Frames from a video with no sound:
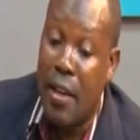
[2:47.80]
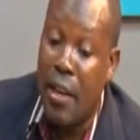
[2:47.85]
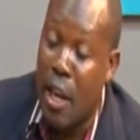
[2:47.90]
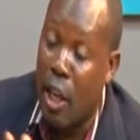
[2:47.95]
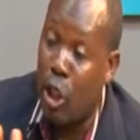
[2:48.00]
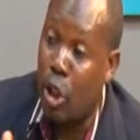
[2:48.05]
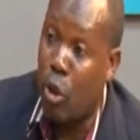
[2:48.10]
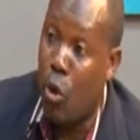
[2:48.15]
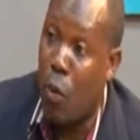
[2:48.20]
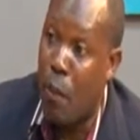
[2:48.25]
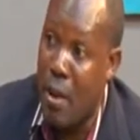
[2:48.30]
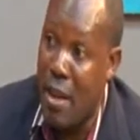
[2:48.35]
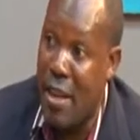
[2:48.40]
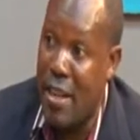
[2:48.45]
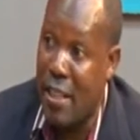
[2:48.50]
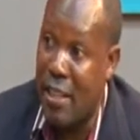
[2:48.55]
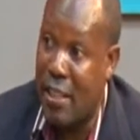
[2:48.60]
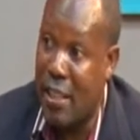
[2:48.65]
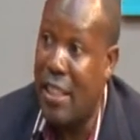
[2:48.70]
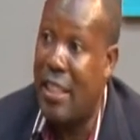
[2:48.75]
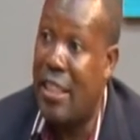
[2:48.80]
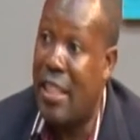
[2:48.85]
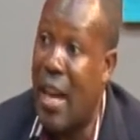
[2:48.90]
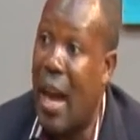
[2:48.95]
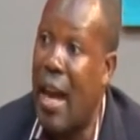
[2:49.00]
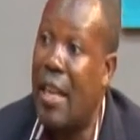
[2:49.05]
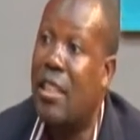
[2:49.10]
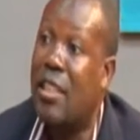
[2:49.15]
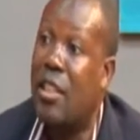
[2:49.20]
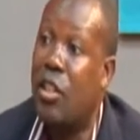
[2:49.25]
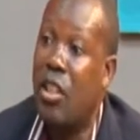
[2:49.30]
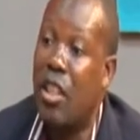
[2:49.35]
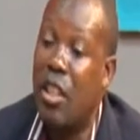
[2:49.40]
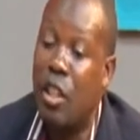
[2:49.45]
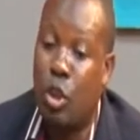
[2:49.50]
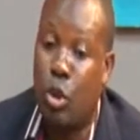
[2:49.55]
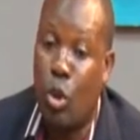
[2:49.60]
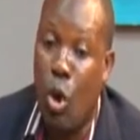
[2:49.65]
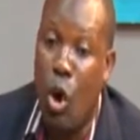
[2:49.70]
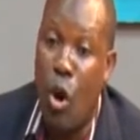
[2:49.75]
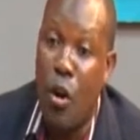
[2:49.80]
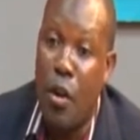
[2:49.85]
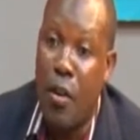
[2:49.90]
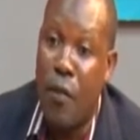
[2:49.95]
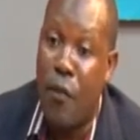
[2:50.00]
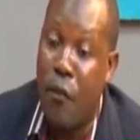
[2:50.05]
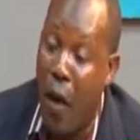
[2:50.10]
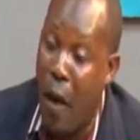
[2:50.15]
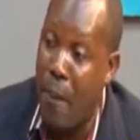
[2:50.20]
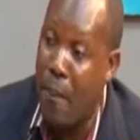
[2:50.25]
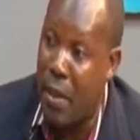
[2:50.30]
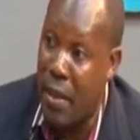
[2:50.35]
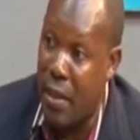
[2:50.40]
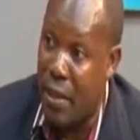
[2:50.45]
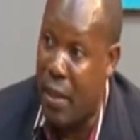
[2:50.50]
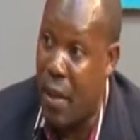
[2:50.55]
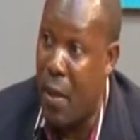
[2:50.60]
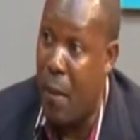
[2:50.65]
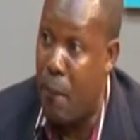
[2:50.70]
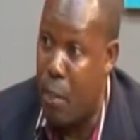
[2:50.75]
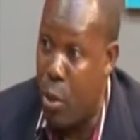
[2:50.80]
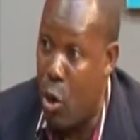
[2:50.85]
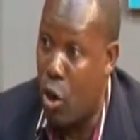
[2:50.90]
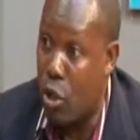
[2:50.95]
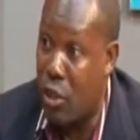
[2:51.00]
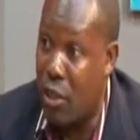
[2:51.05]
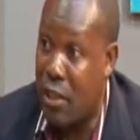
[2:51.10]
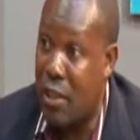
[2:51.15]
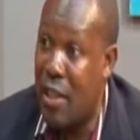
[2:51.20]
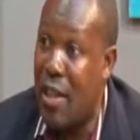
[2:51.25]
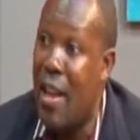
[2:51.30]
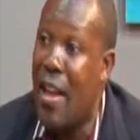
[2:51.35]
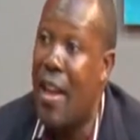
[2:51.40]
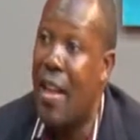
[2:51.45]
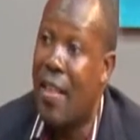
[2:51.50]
national meetings. It has its own farming blocks